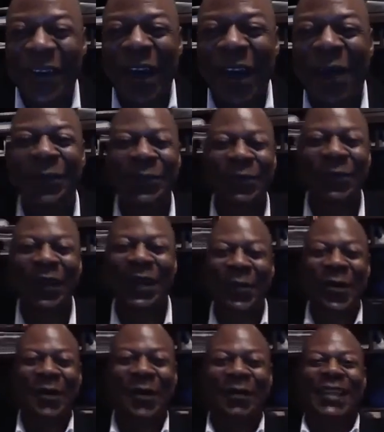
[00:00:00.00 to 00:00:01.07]
You know, I was really
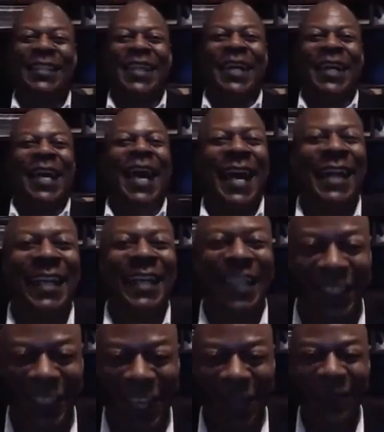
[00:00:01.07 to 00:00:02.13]
worried about that. I got to get
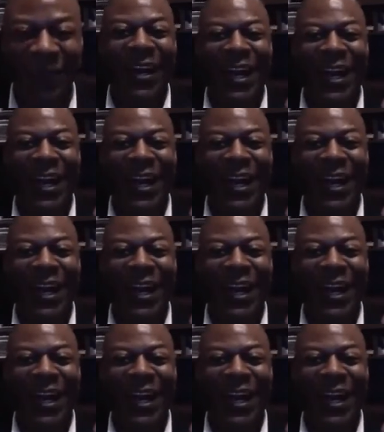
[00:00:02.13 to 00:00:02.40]
his name right.